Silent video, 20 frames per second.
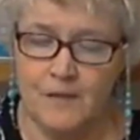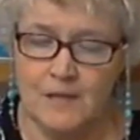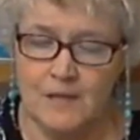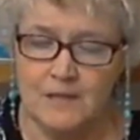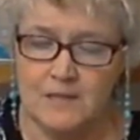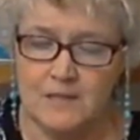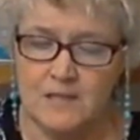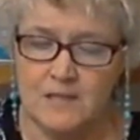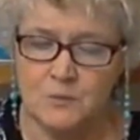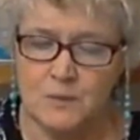
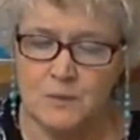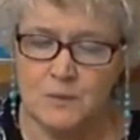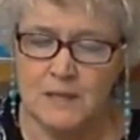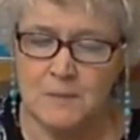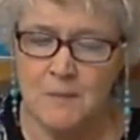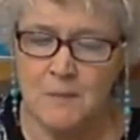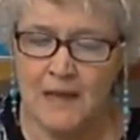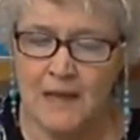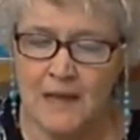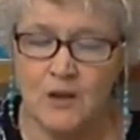Doesn't really
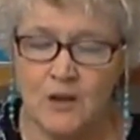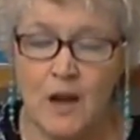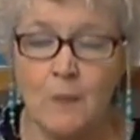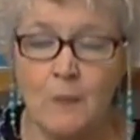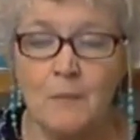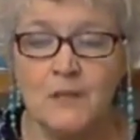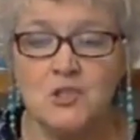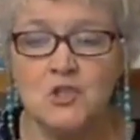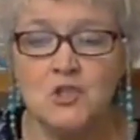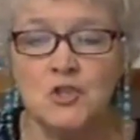matter how
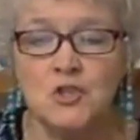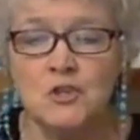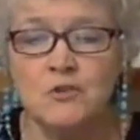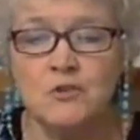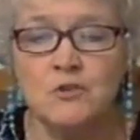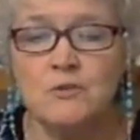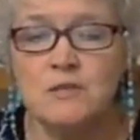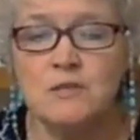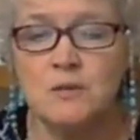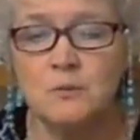much you
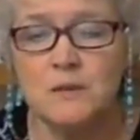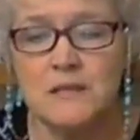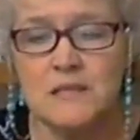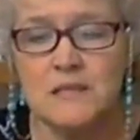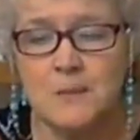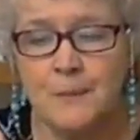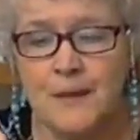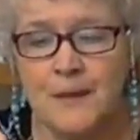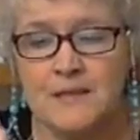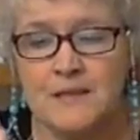use. It really
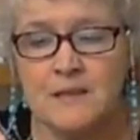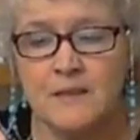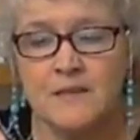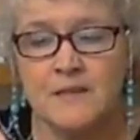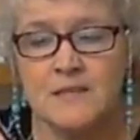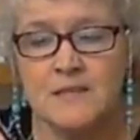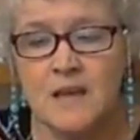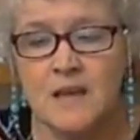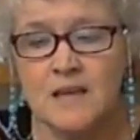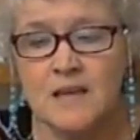depends on the
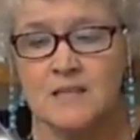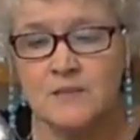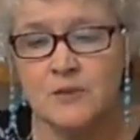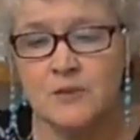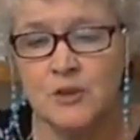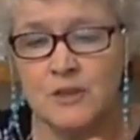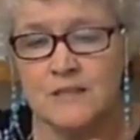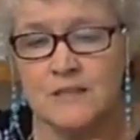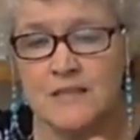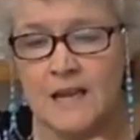size of your
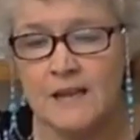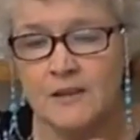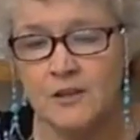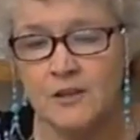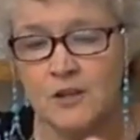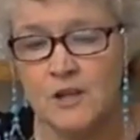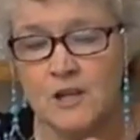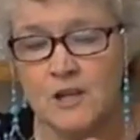container.